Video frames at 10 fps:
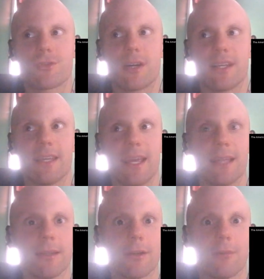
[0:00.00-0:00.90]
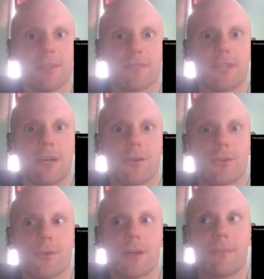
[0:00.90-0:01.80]
trying to gain little bits of
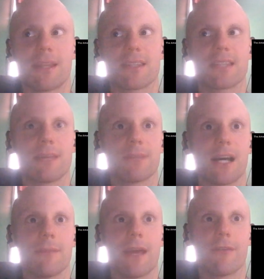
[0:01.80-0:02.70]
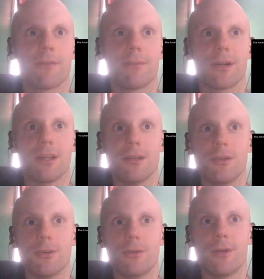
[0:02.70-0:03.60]
territory, but at the same time, everybody
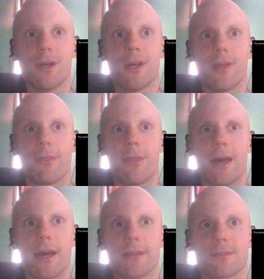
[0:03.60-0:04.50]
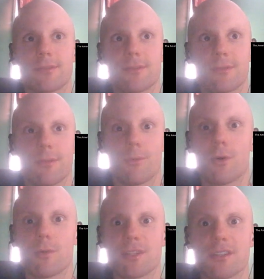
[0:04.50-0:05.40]
knew that the
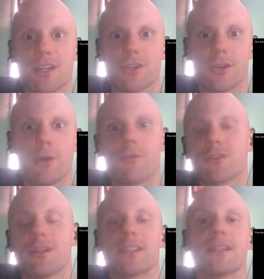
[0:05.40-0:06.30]
war was essentially over, so let's